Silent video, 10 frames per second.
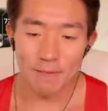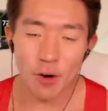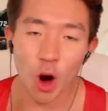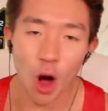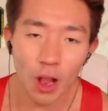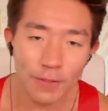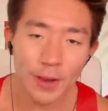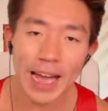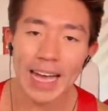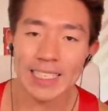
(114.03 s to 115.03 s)
For all of you
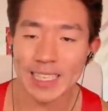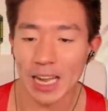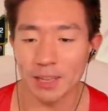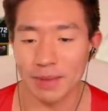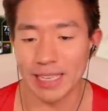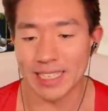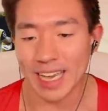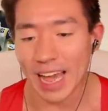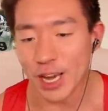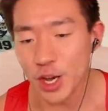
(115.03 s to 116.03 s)
guys telling me to
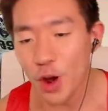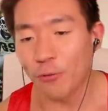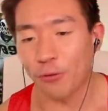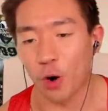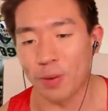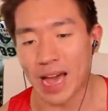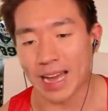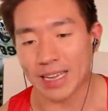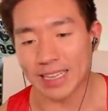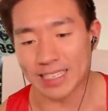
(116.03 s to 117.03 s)
get a new
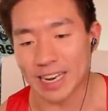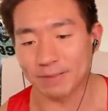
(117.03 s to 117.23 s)
fullback instead